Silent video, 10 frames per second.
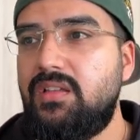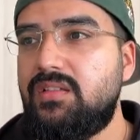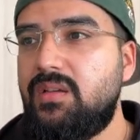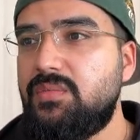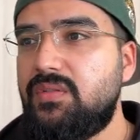in
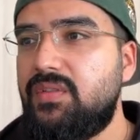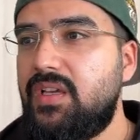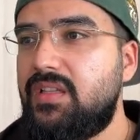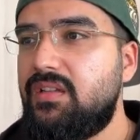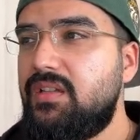terms of
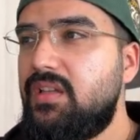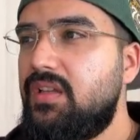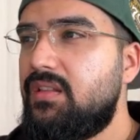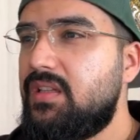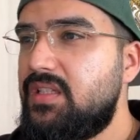like
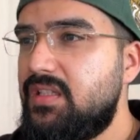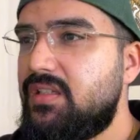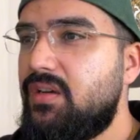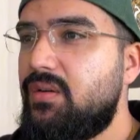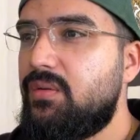the
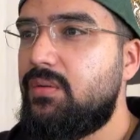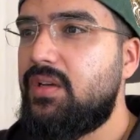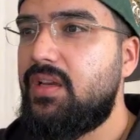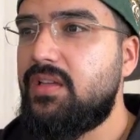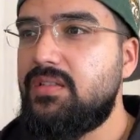detail
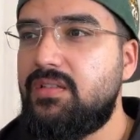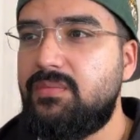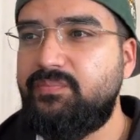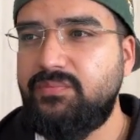and